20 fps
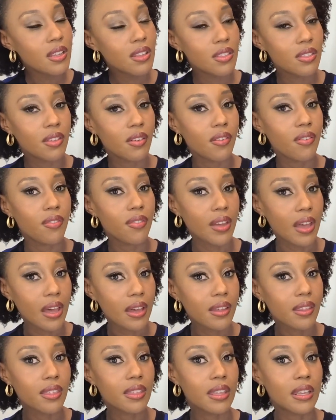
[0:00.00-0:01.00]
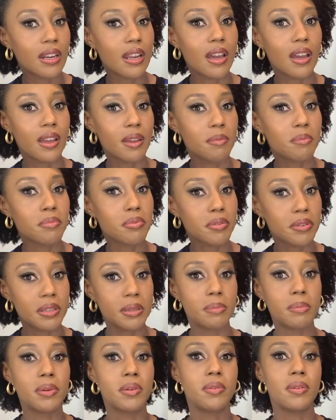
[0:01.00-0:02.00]
the fact that I'm
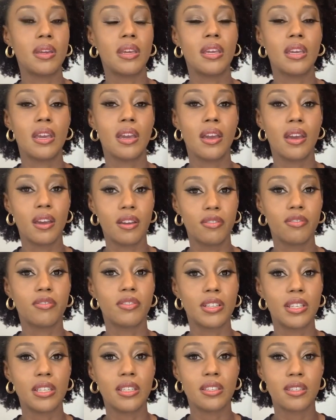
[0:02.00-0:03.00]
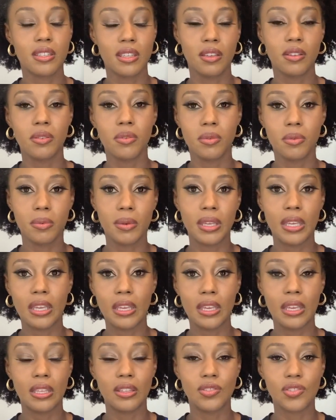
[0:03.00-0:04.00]
Pre-Pooing every single
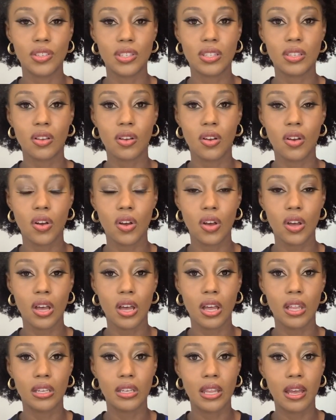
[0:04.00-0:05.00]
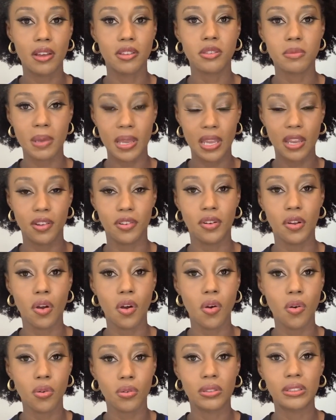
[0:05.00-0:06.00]
week. It just allows my hair to
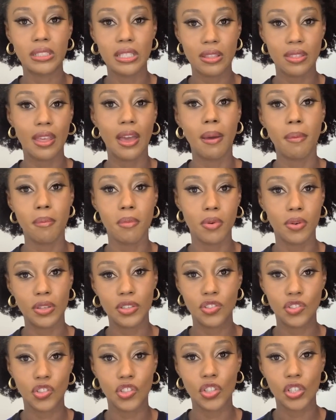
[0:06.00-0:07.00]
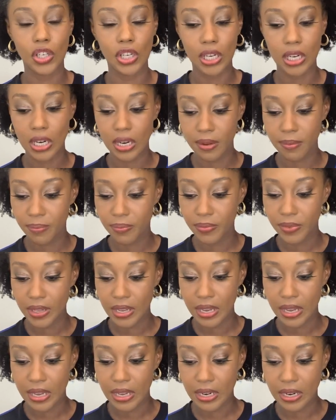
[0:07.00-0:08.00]
hold in that moisture,
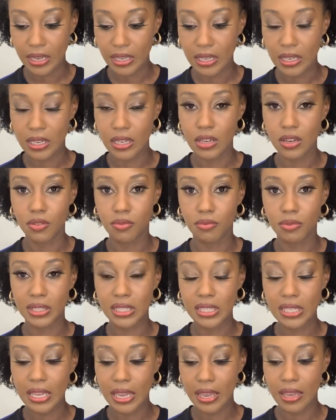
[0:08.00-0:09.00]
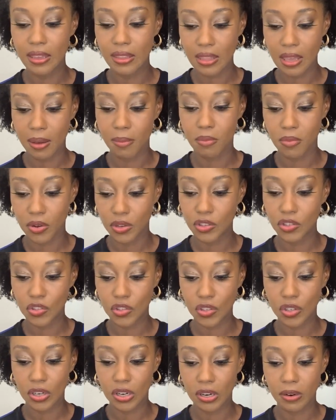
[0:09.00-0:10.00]
and I can retain that
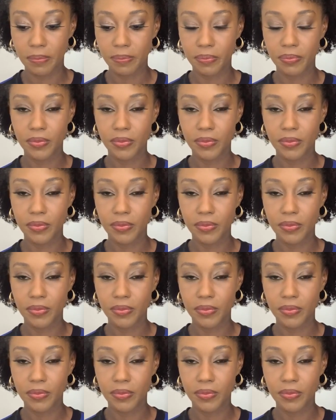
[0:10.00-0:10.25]
moisture